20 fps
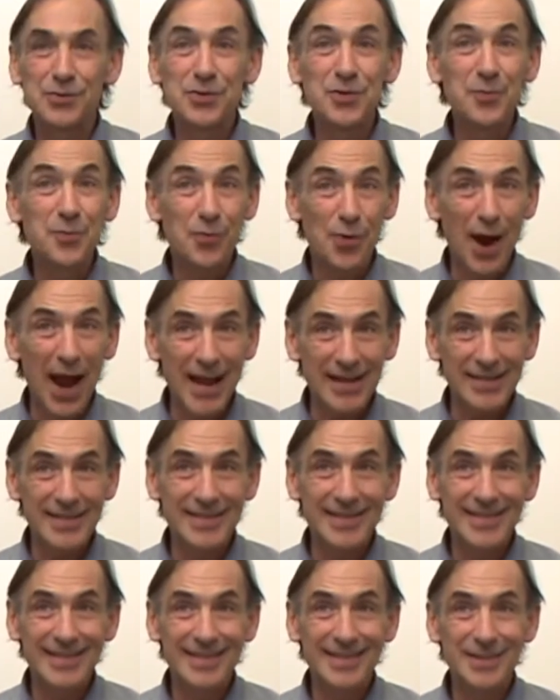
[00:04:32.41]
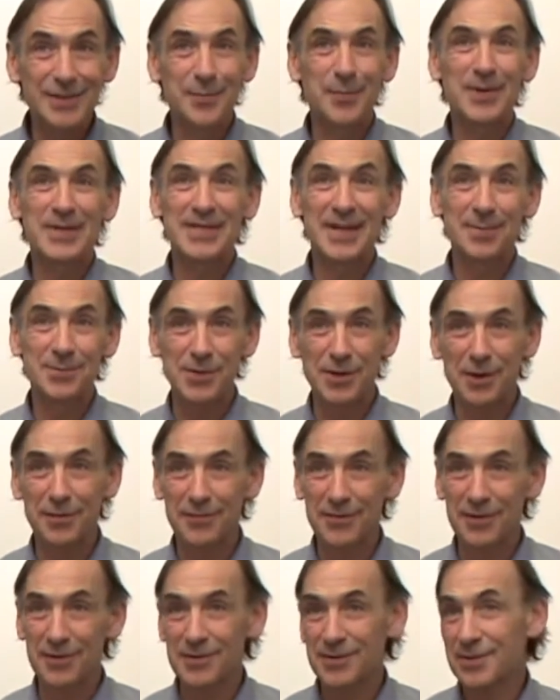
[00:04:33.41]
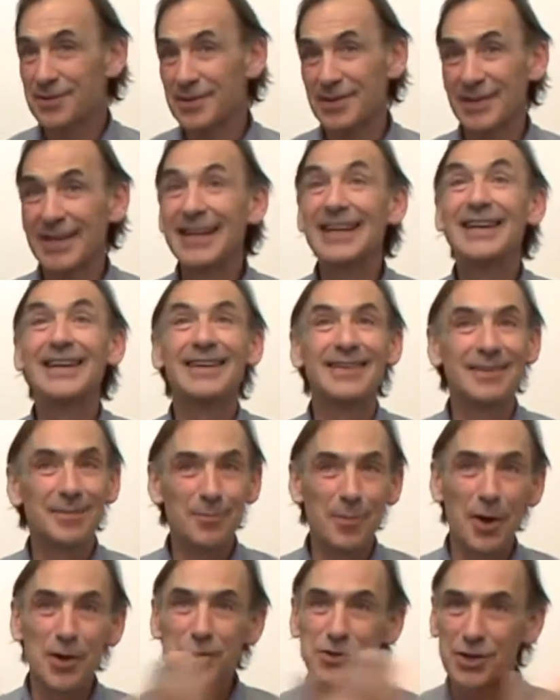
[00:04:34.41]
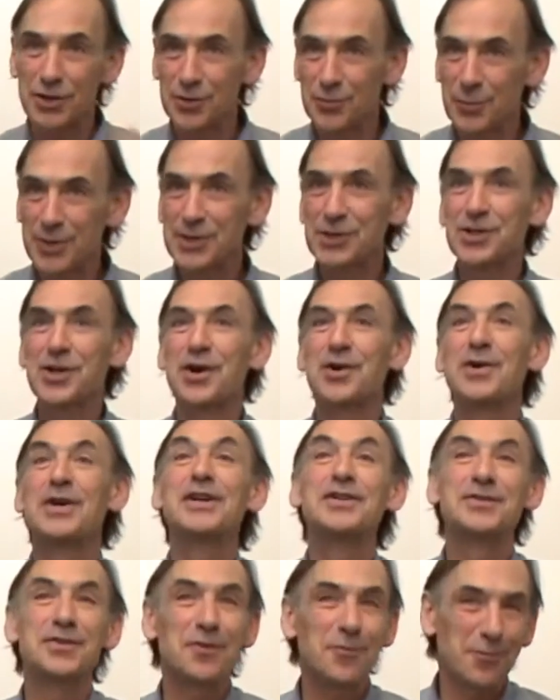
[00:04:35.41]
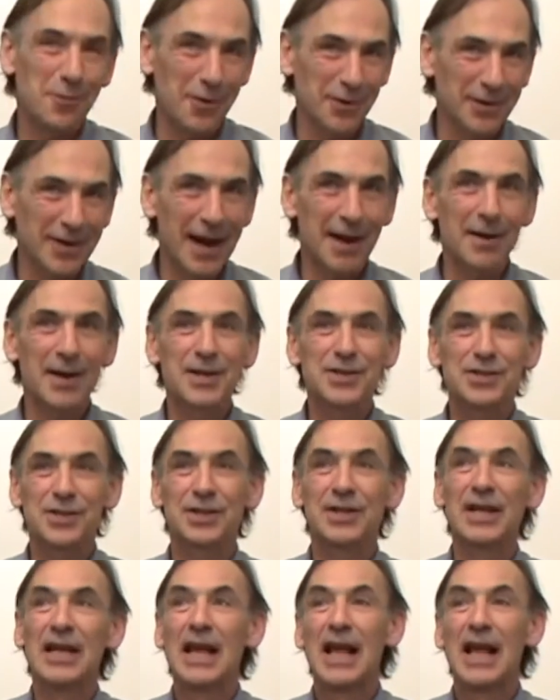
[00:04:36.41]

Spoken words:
to suppress the perception of those motion which go in the wrong direction.